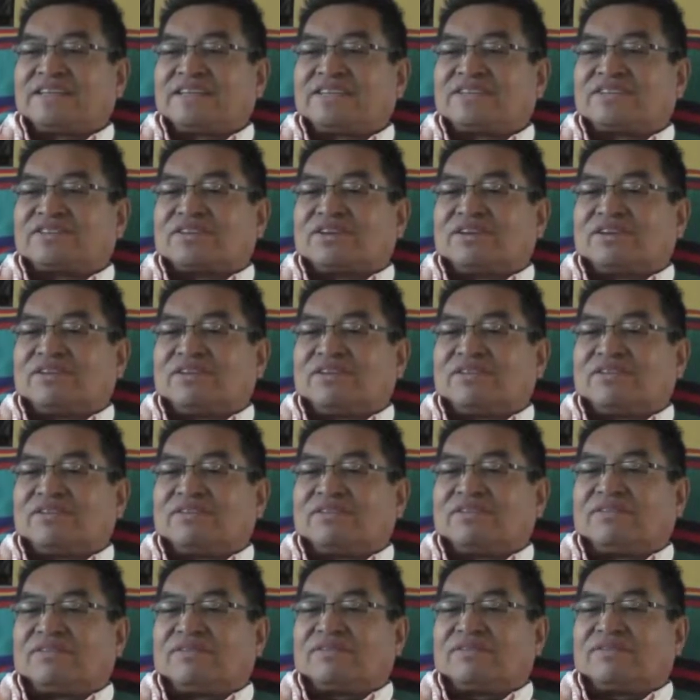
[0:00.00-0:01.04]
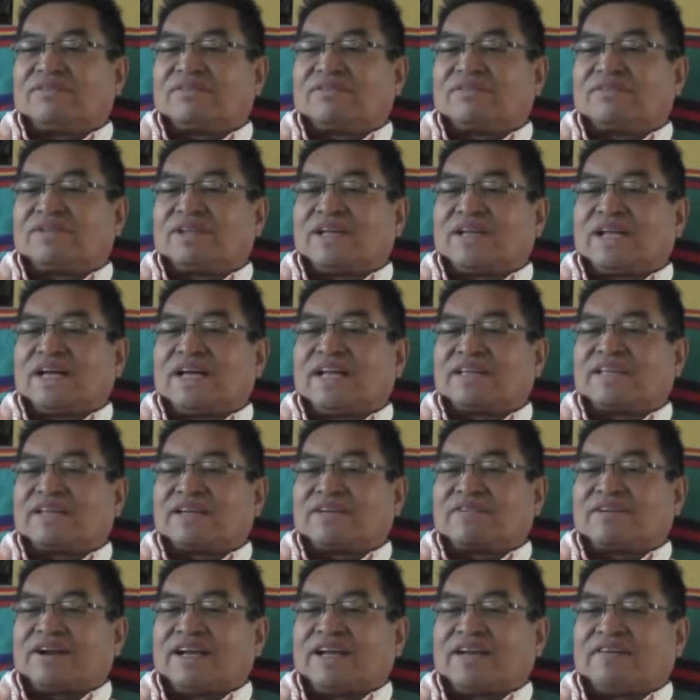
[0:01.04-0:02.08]
So they had the
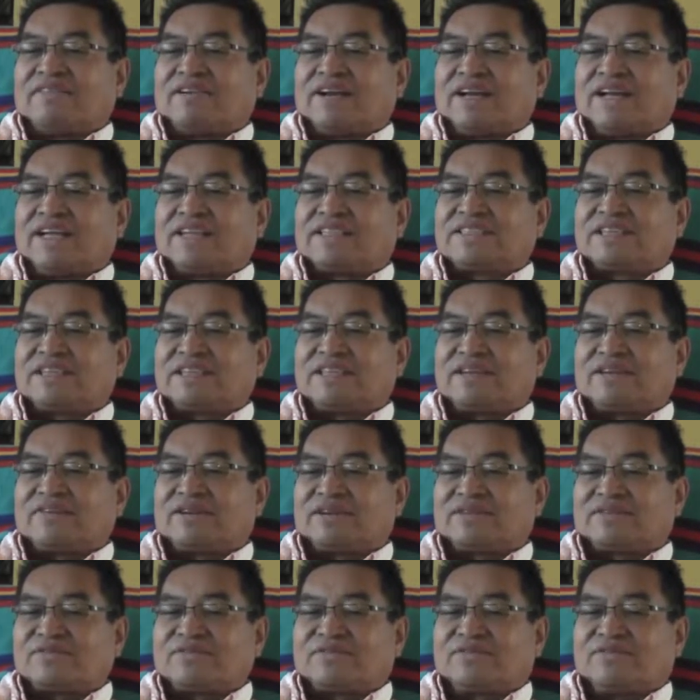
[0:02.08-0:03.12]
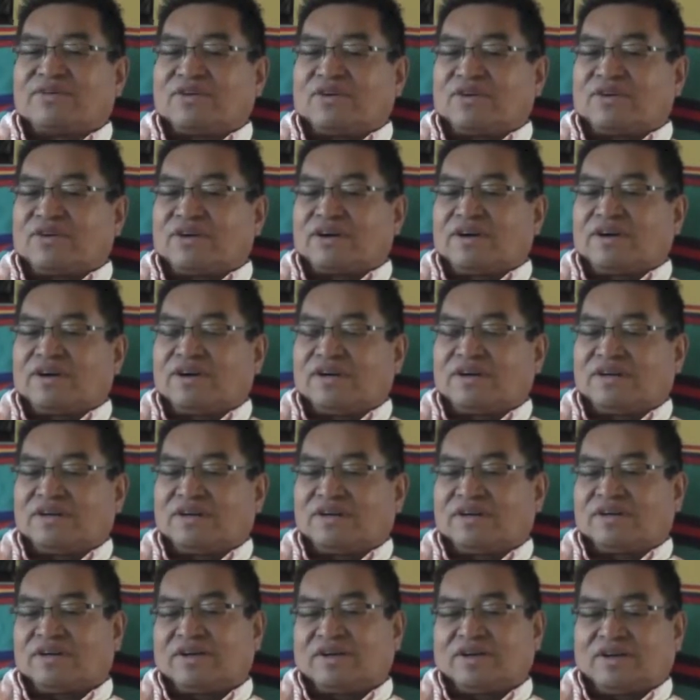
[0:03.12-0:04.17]
great race, and there was 4
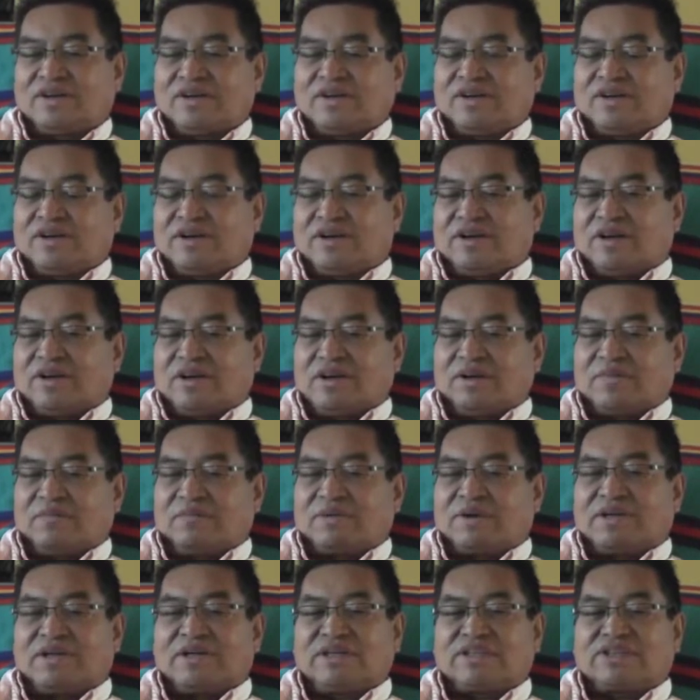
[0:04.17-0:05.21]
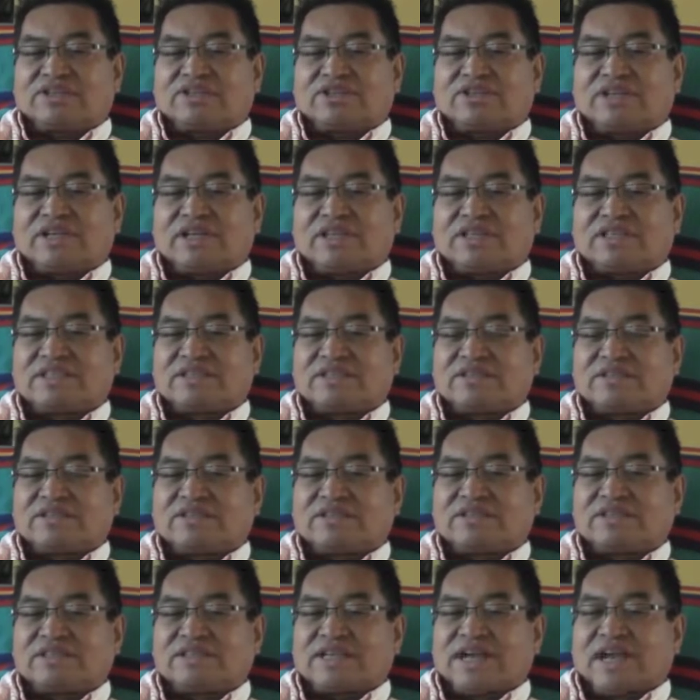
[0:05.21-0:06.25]
birds that
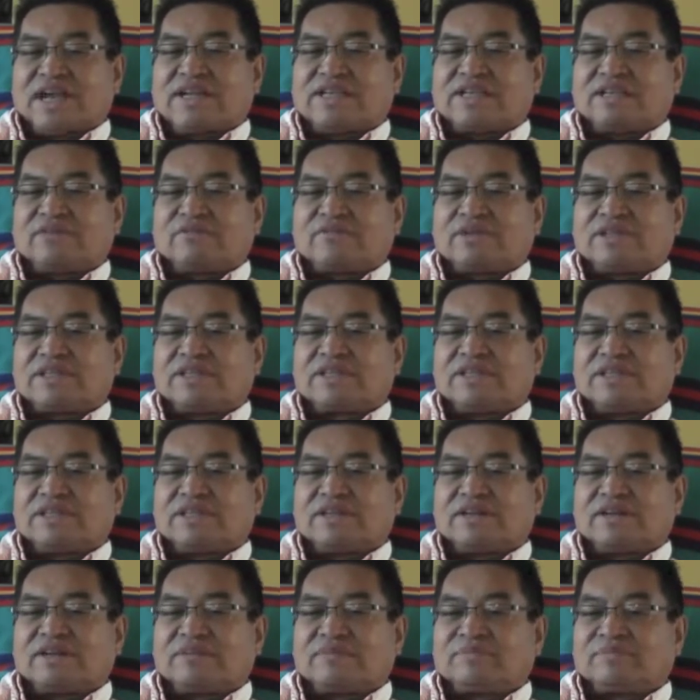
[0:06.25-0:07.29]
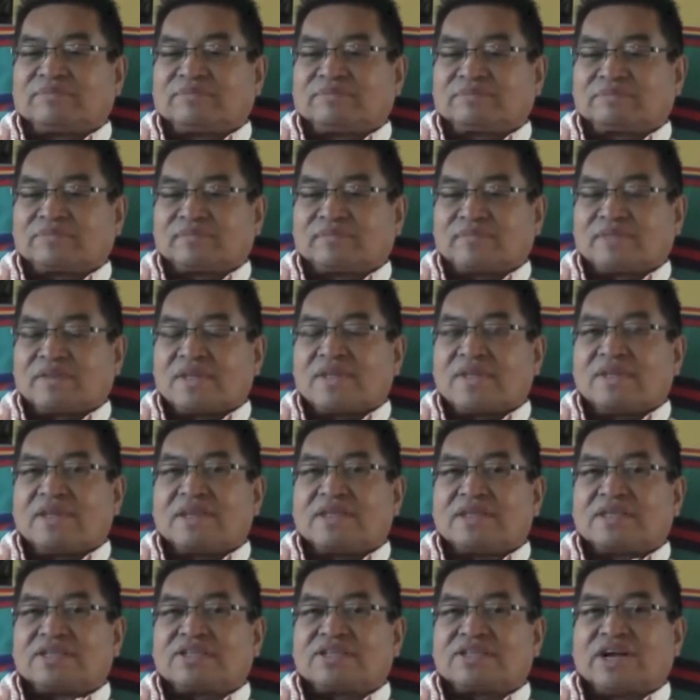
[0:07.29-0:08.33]
sided with the
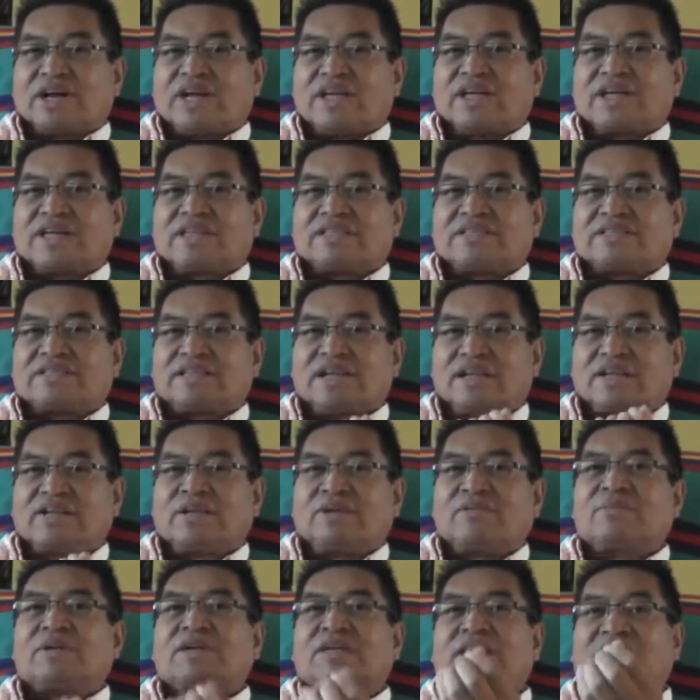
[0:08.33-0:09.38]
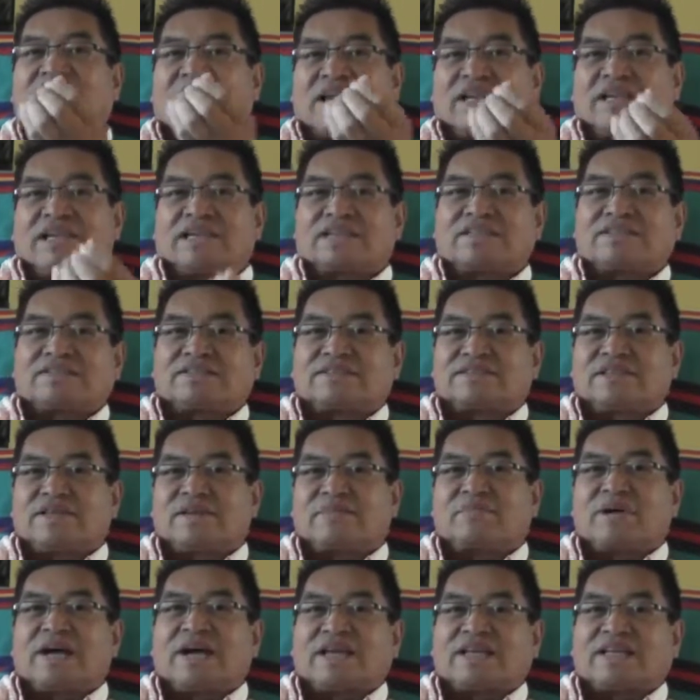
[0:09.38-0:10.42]
Cheyennes, the humankind, I should
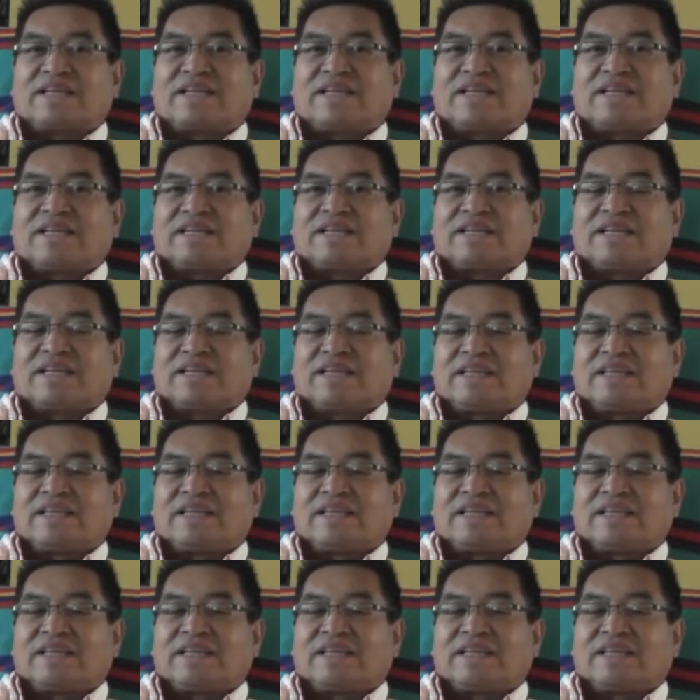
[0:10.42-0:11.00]
say, back then.